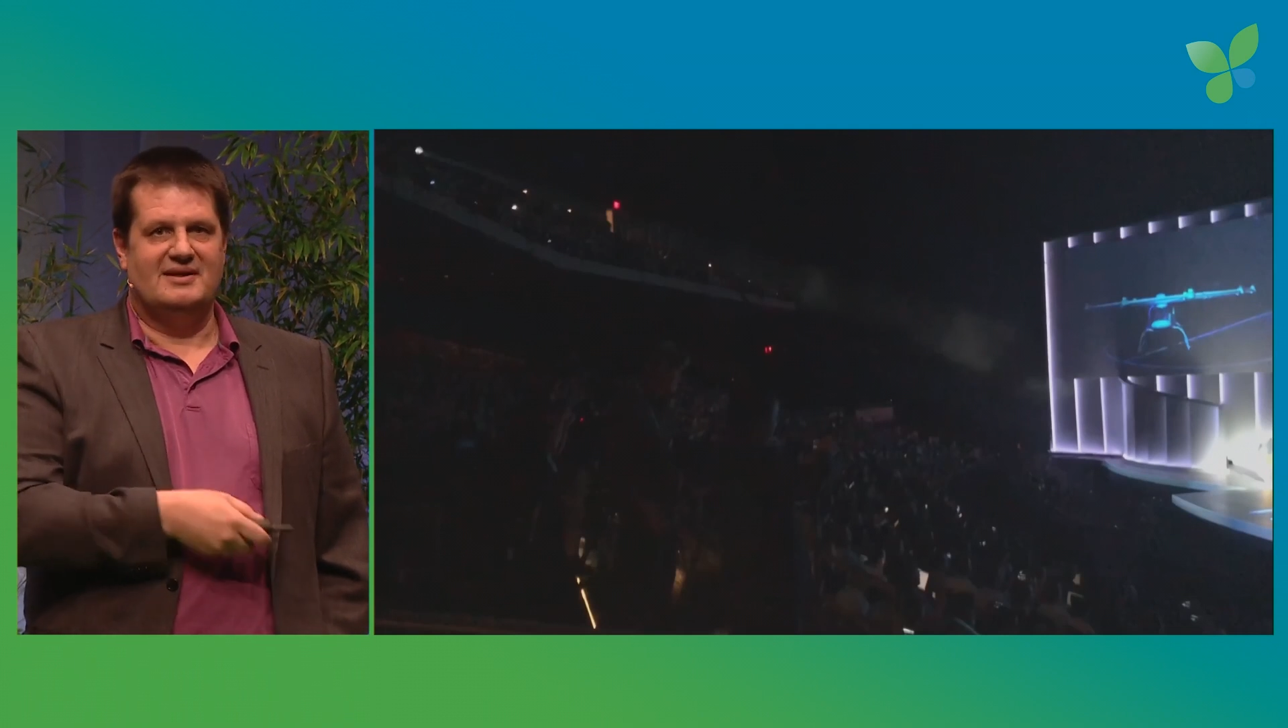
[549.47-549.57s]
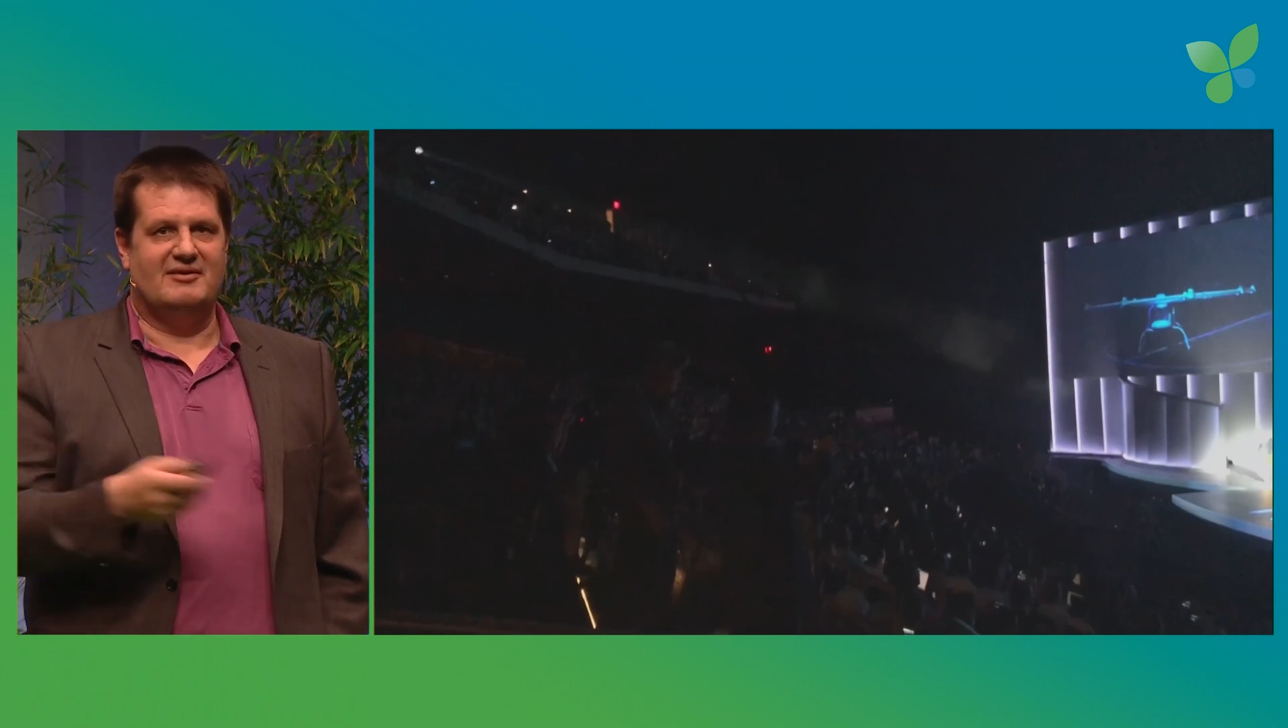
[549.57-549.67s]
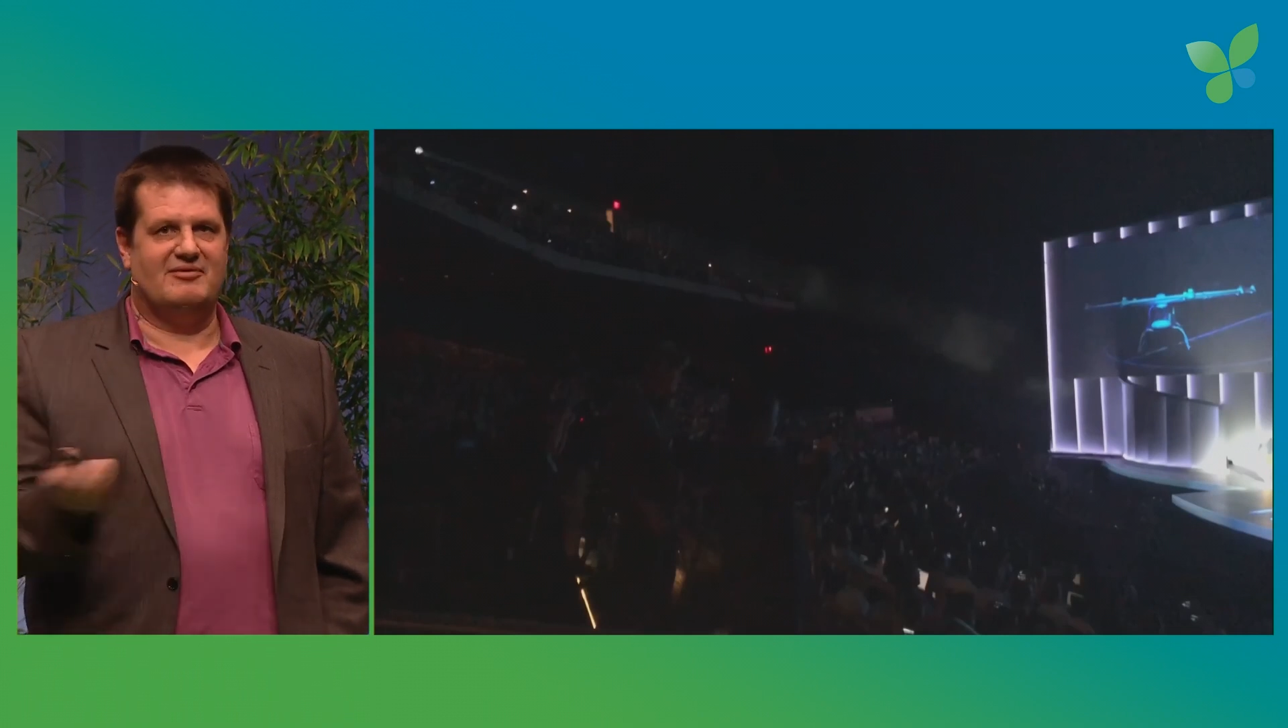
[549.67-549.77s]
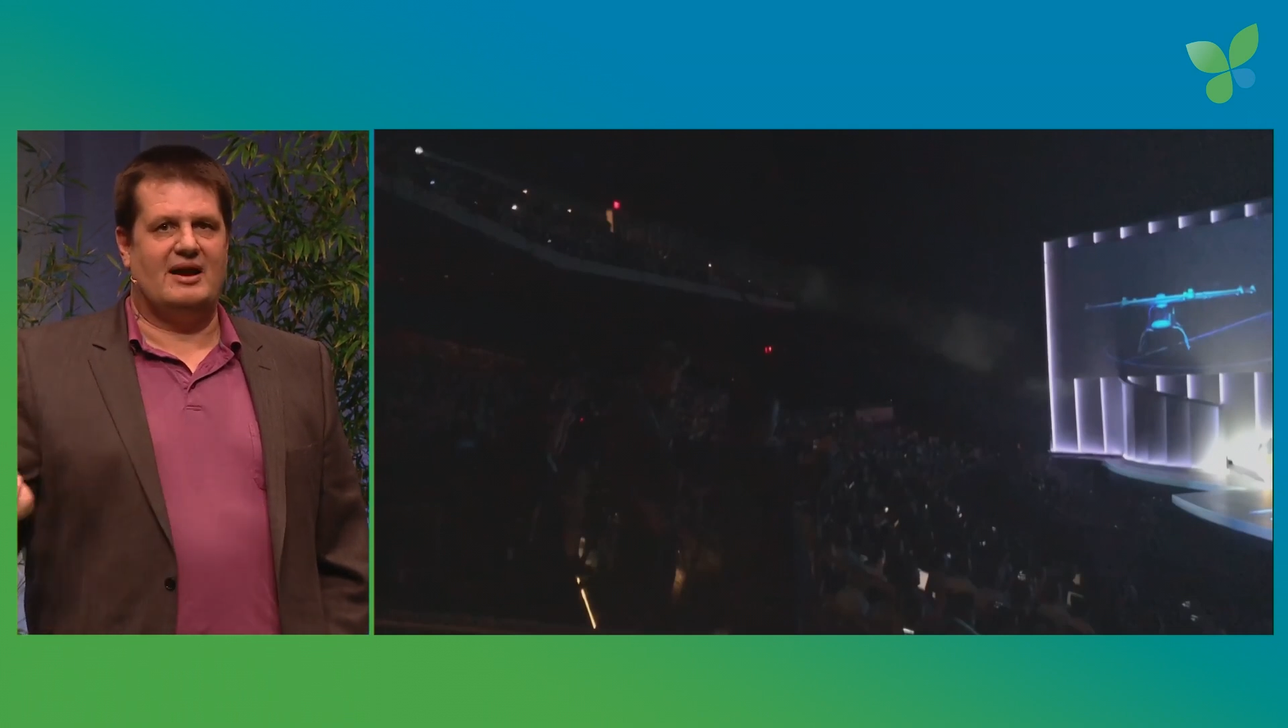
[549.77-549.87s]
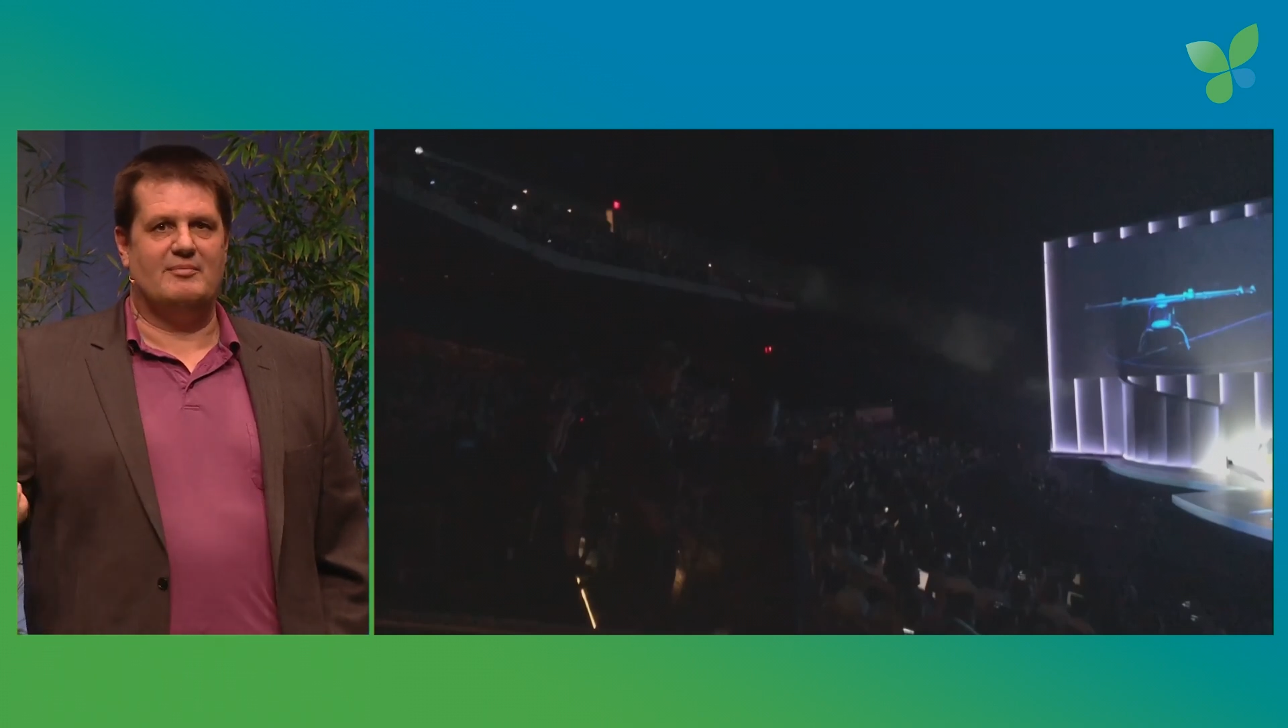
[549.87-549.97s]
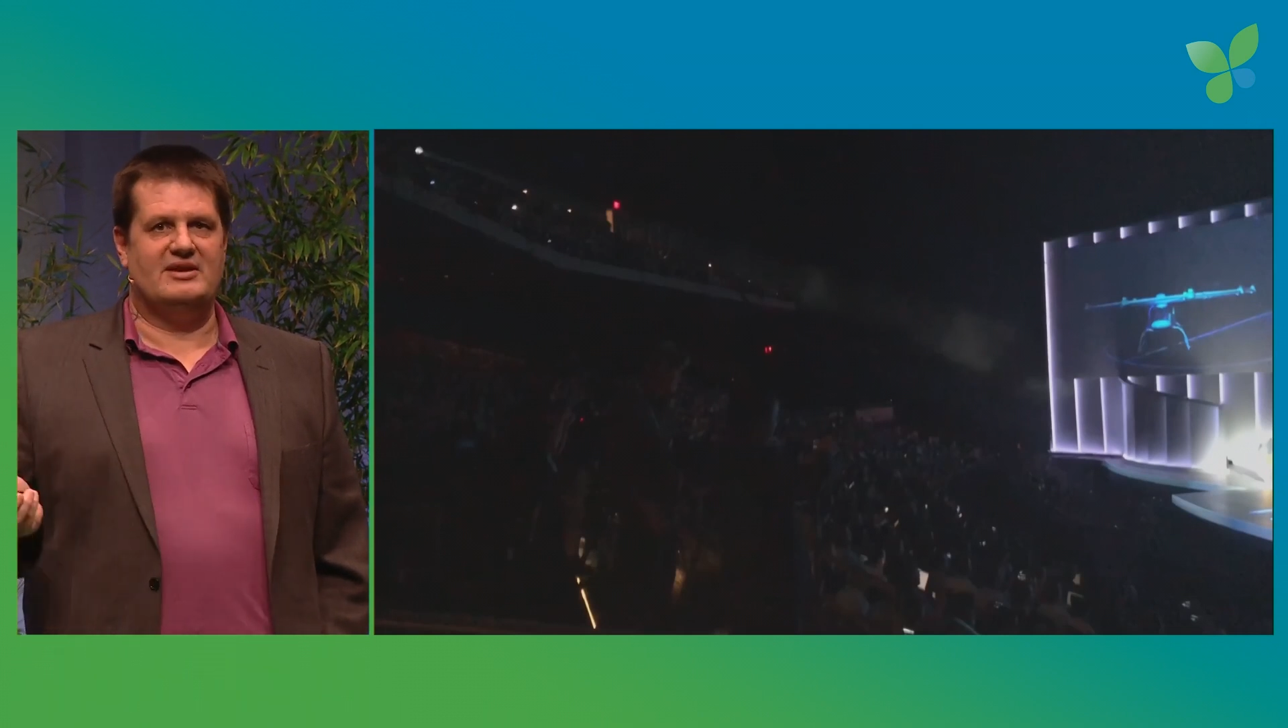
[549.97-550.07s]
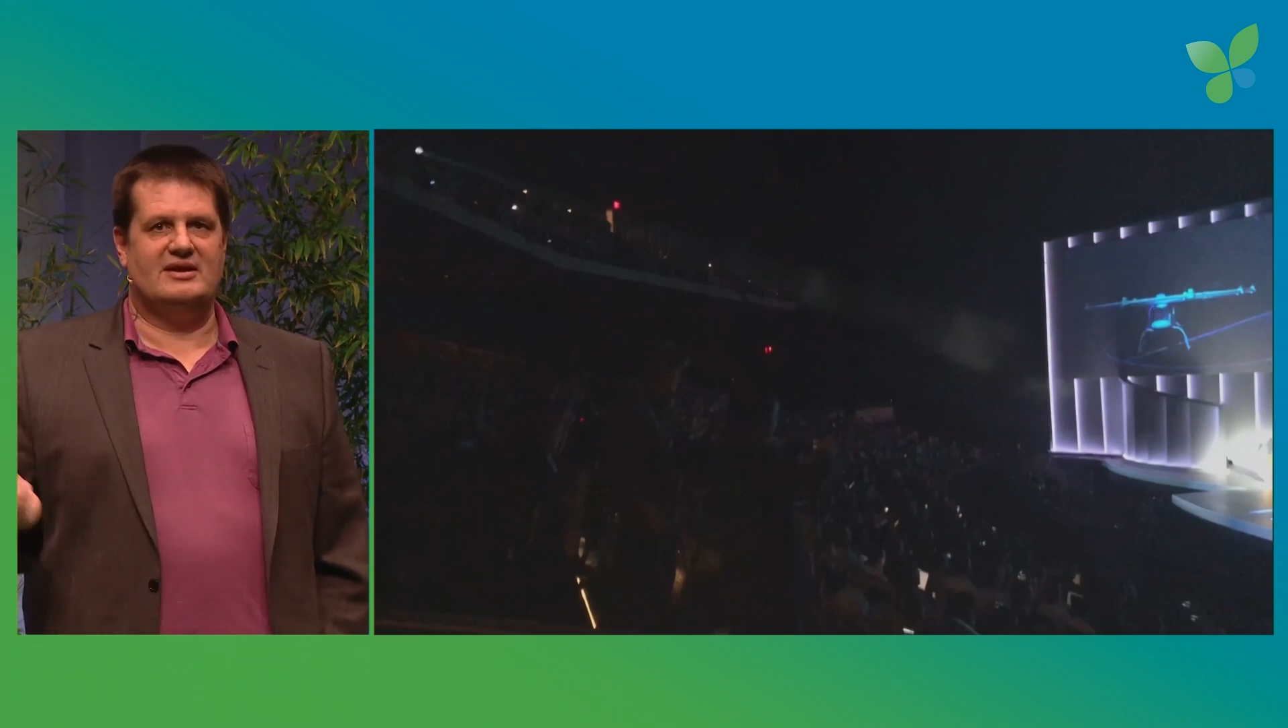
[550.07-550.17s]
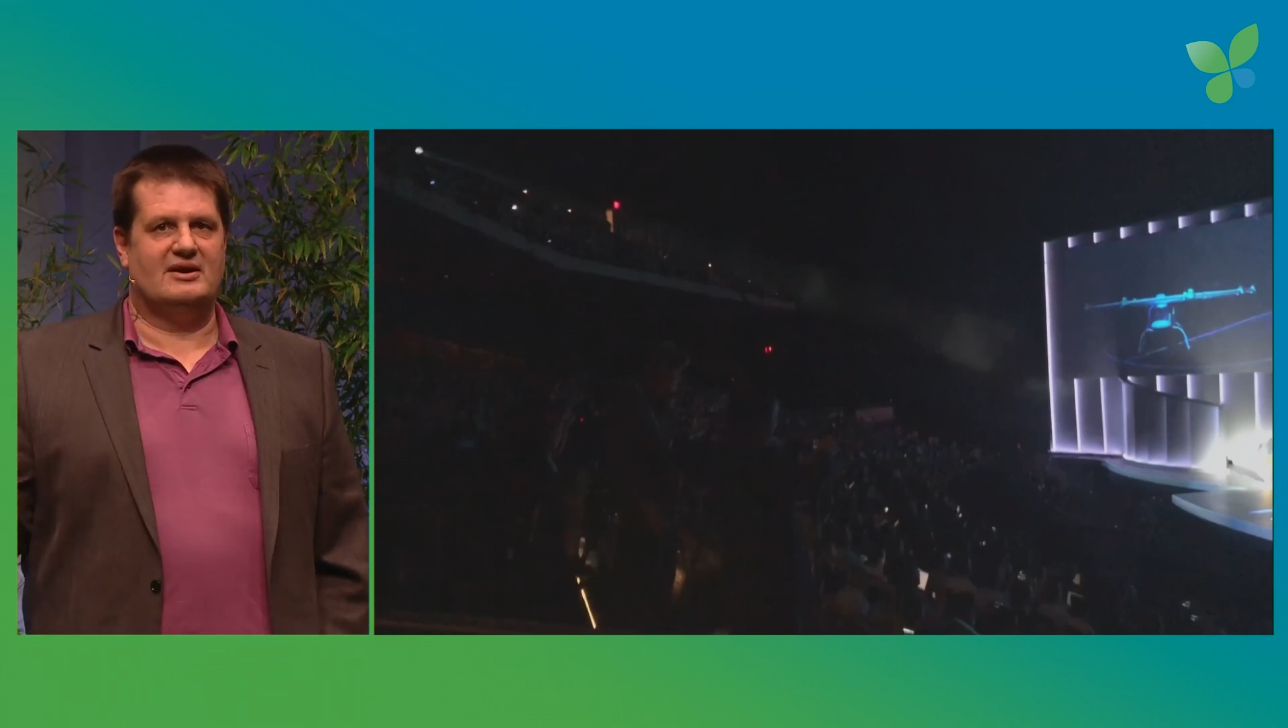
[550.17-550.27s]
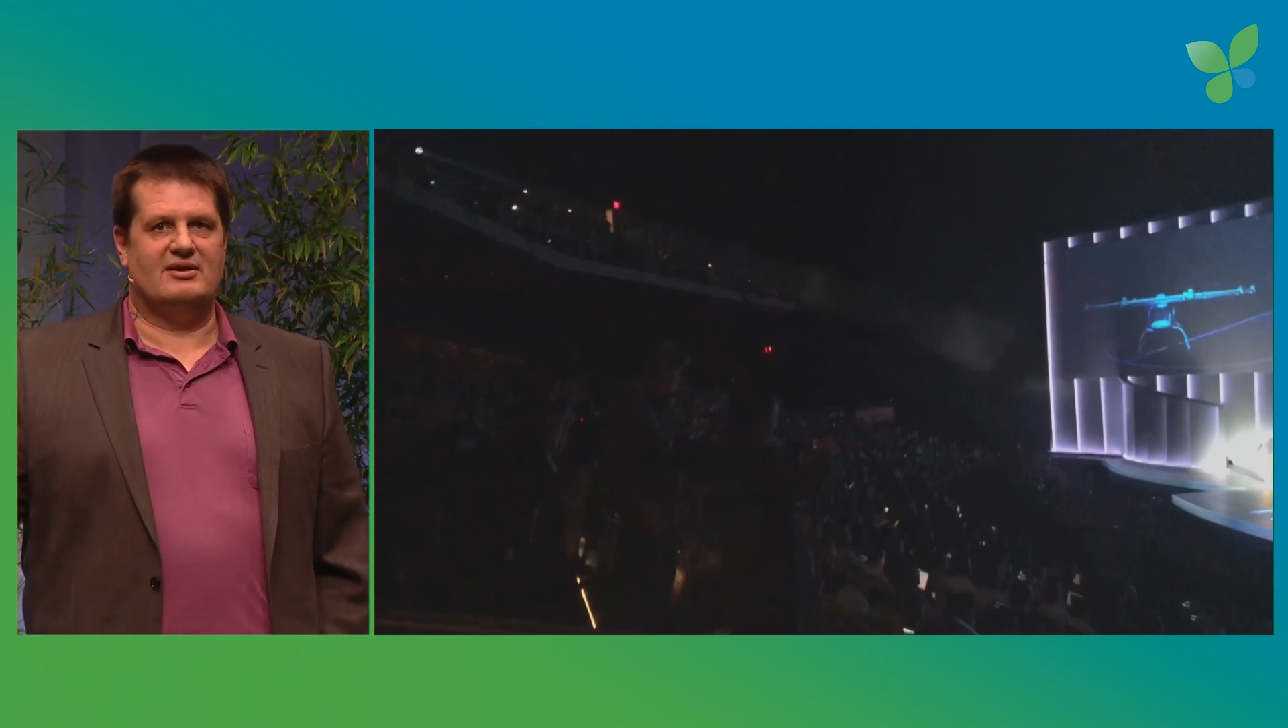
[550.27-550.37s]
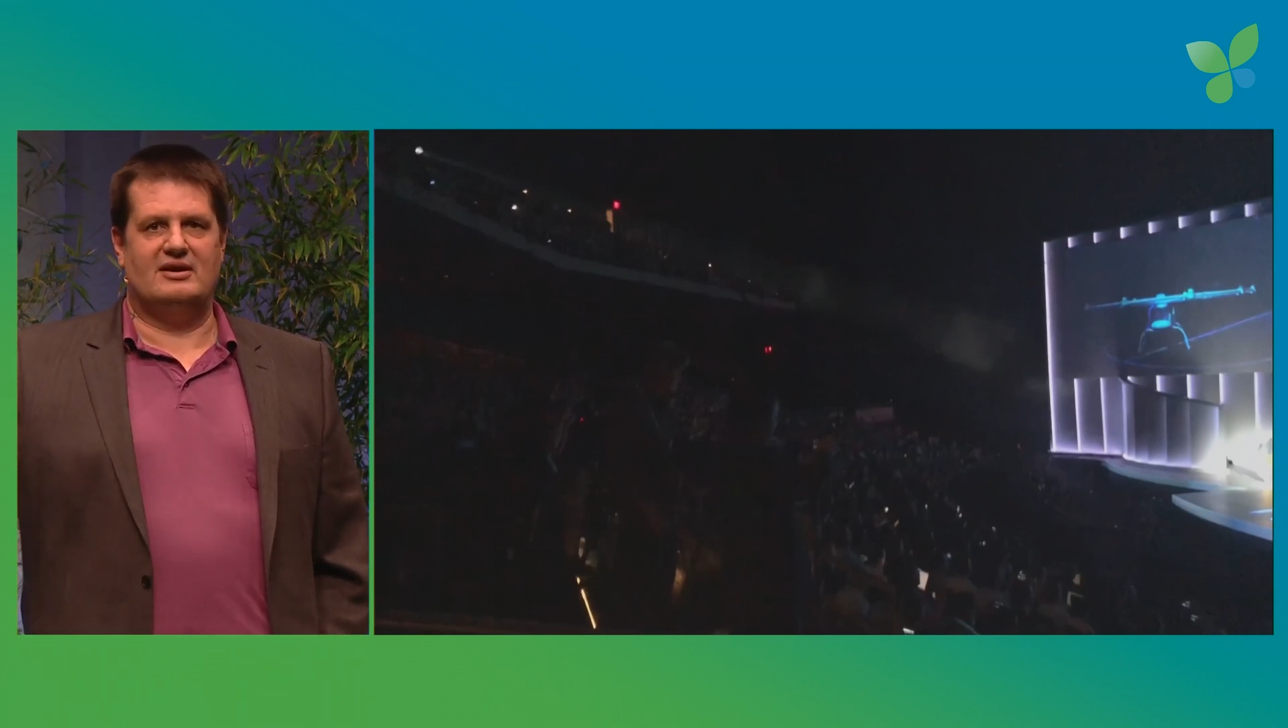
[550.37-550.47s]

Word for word: the company